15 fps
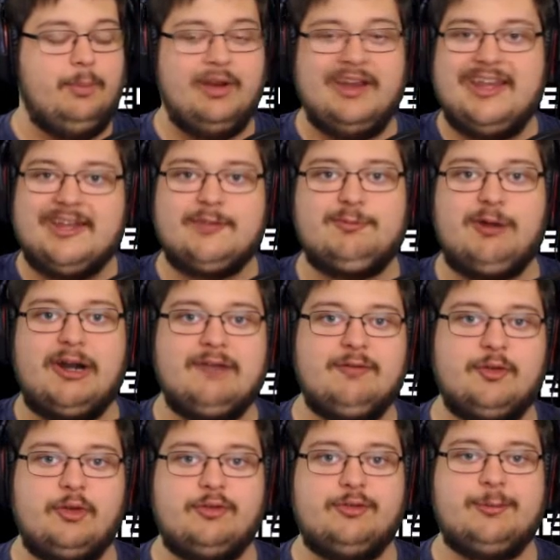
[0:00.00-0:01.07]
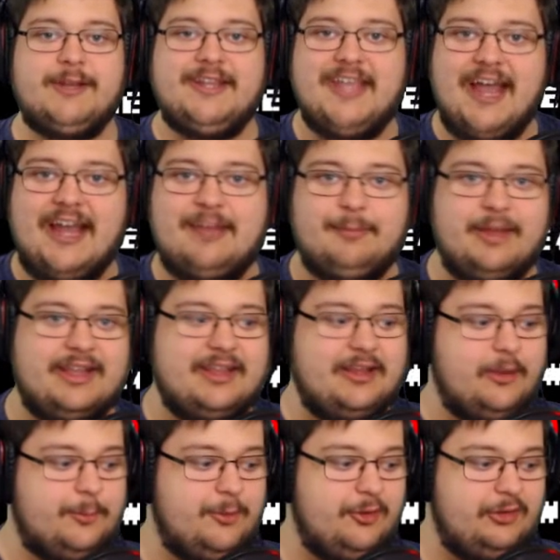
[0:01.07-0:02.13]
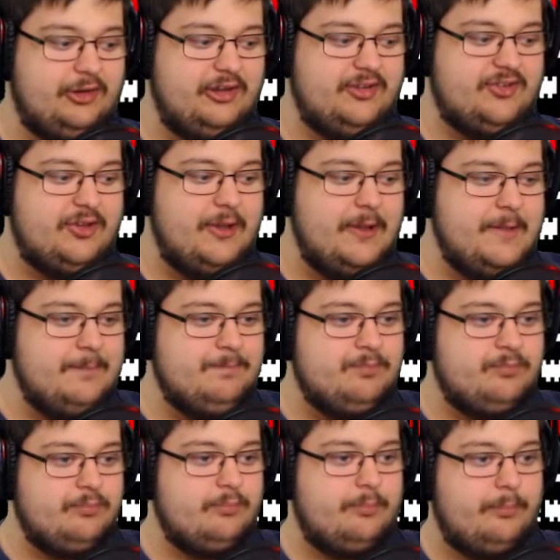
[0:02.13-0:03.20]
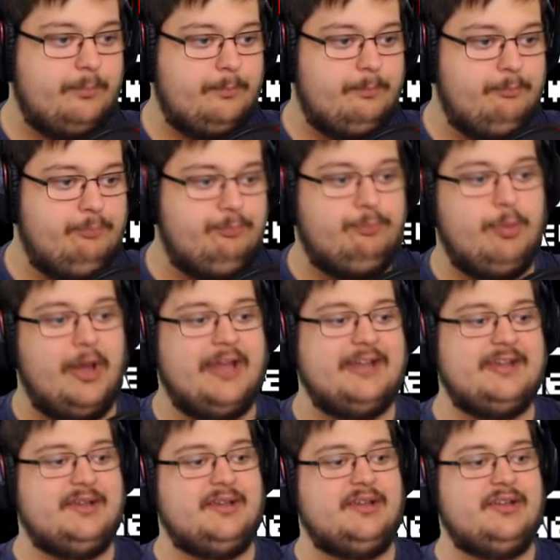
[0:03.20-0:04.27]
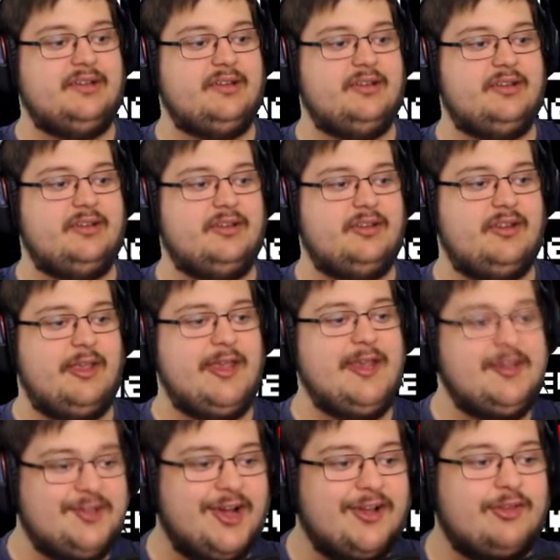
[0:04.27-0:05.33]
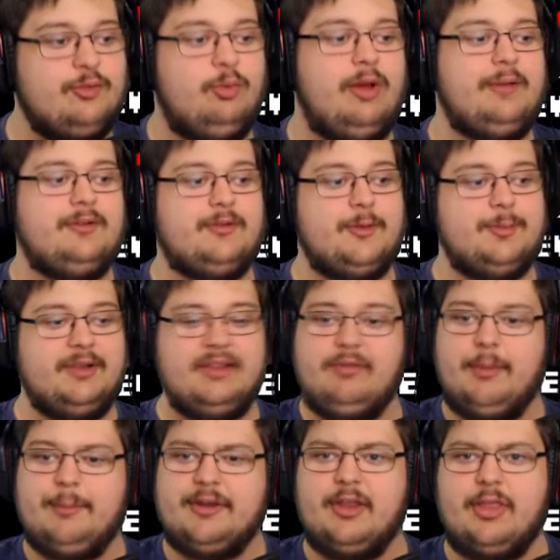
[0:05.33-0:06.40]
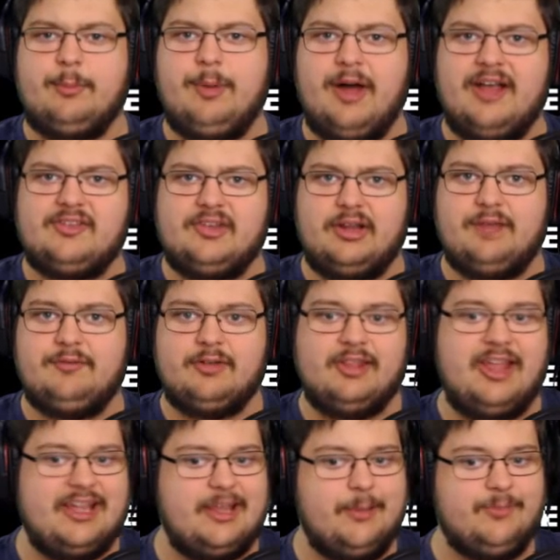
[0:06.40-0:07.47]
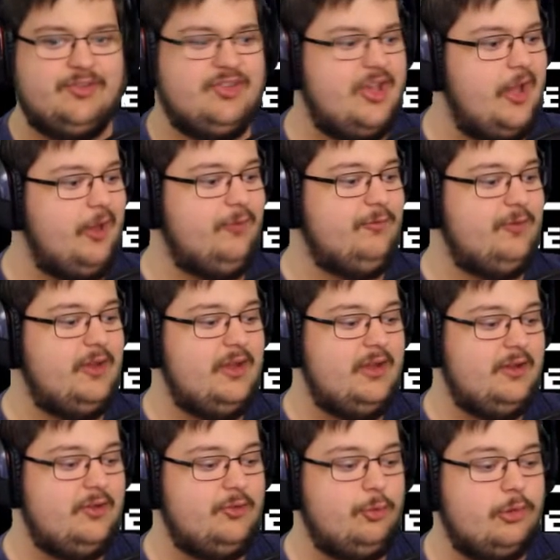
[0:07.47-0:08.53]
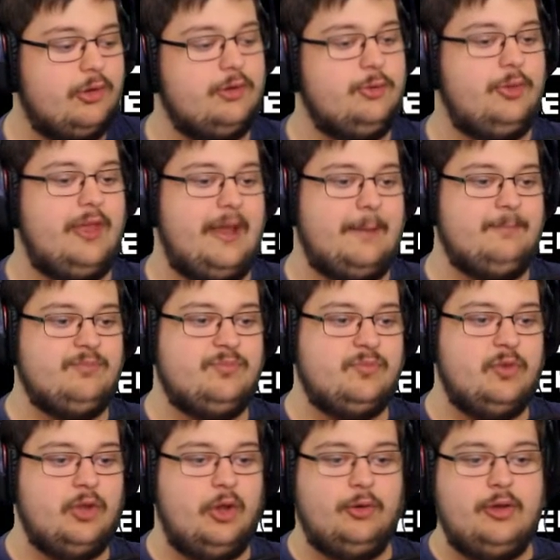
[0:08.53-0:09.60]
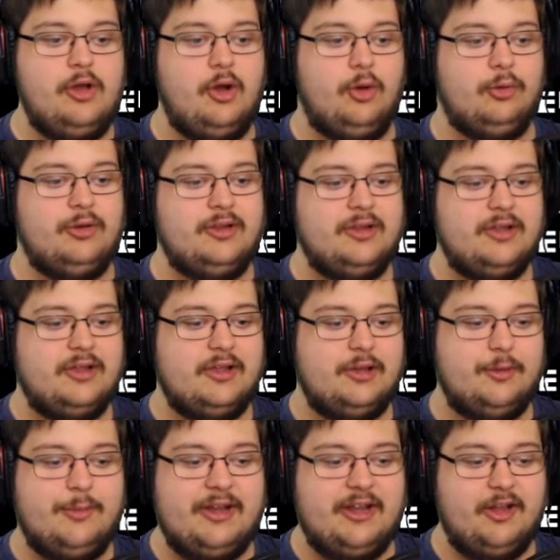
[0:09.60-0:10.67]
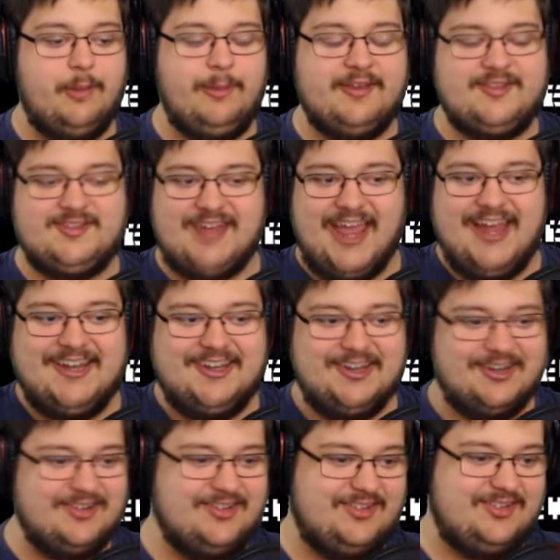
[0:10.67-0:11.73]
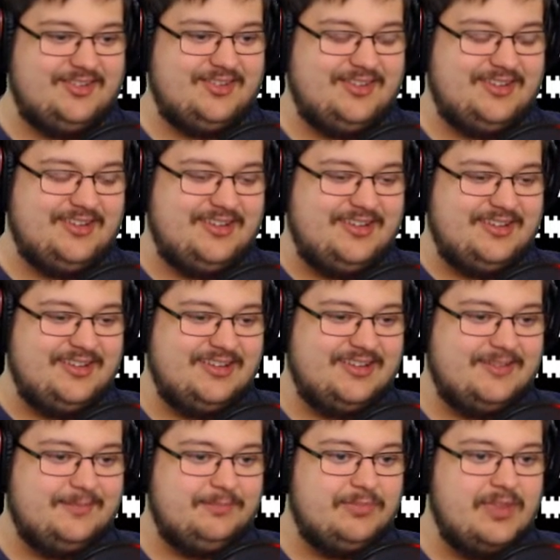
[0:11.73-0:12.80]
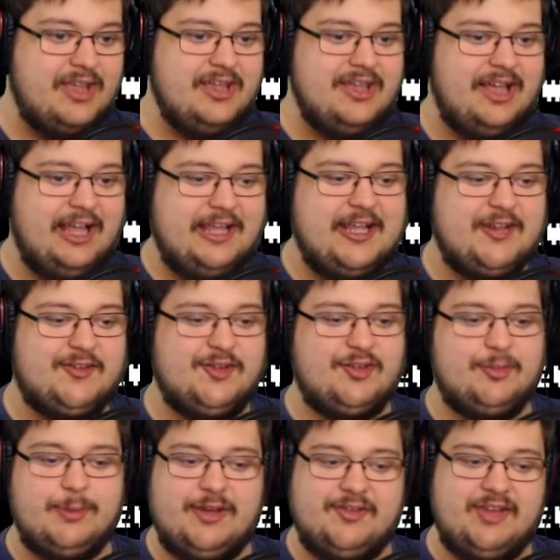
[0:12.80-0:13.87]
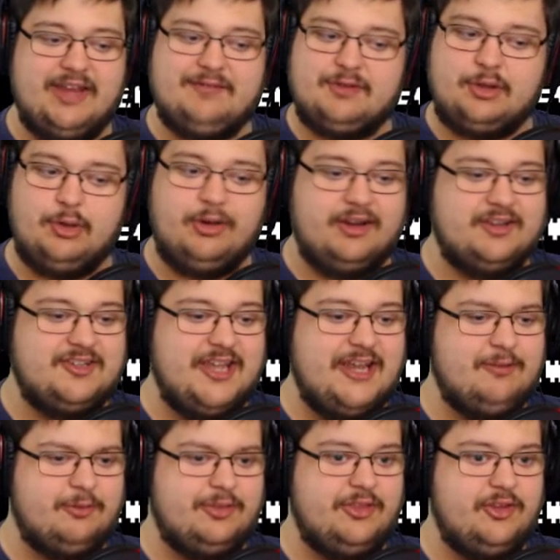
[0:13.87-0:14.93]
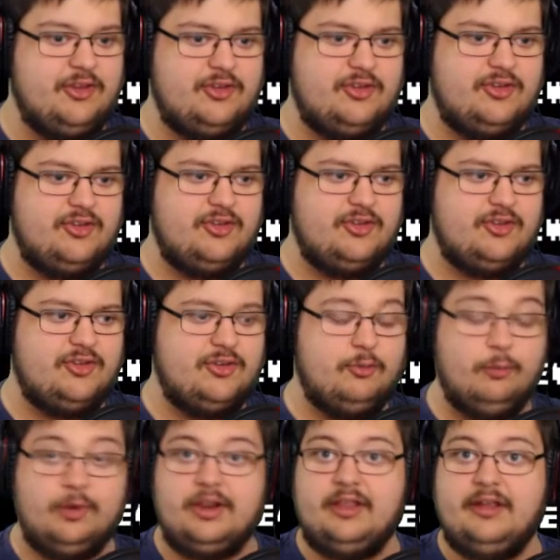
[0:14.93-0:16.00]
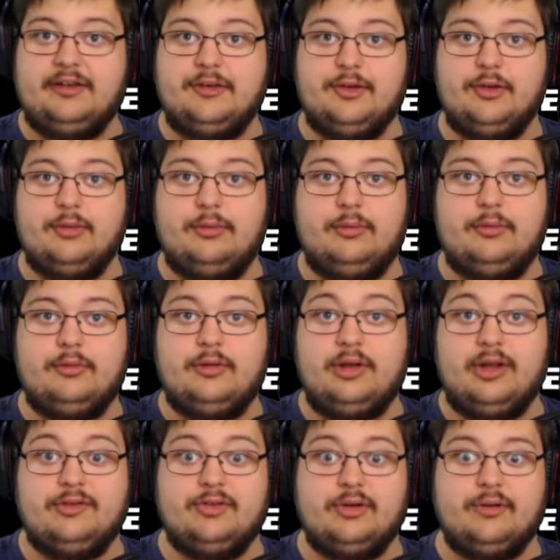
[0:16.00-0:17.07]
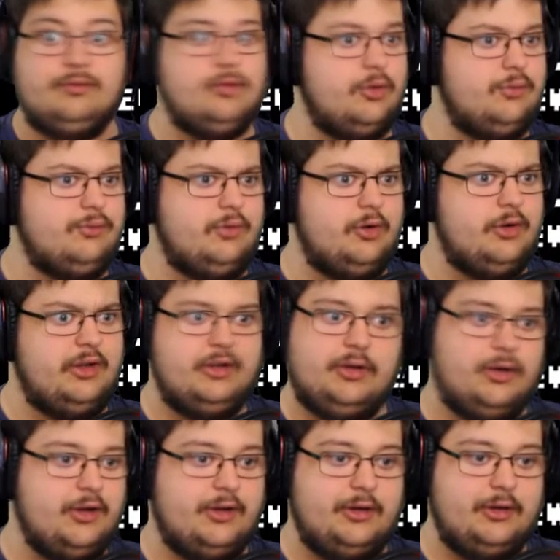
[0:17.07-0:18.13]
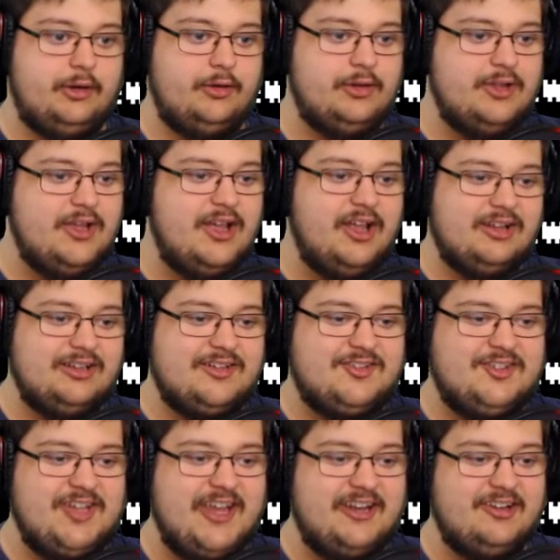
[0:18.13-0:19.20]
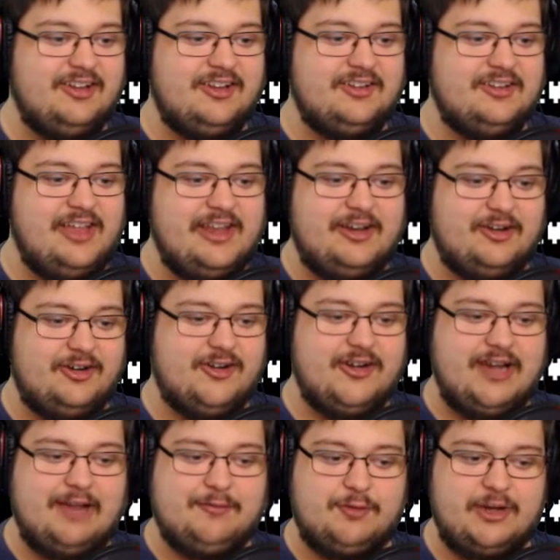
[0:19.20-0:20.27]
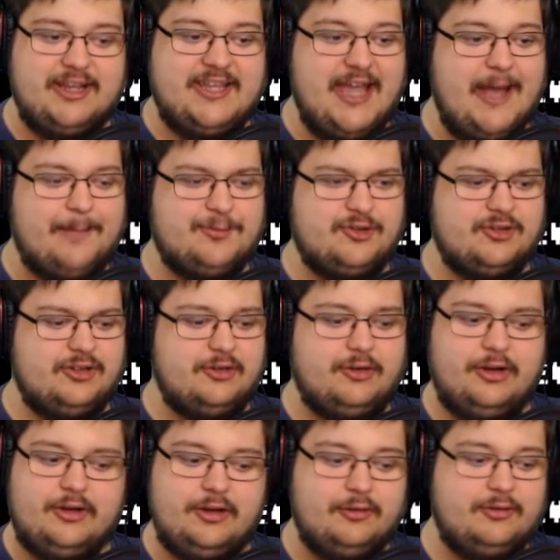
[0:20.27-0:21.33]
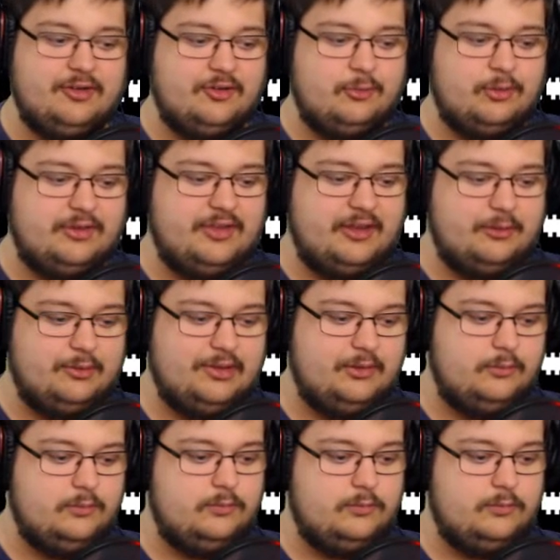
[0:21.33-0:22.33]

But he's proud of his own spaghetti making abilities. But he does want to believe I'm another pasta lover like himself. So we're gonna do that. Oh no! You're meeting all my standards! I guess this means I have to go on a date with you. What did I do? I shouldn't have chose flirting. No, no, no, no. Let's date later, after I capture you. No, no, it doesn't work that way.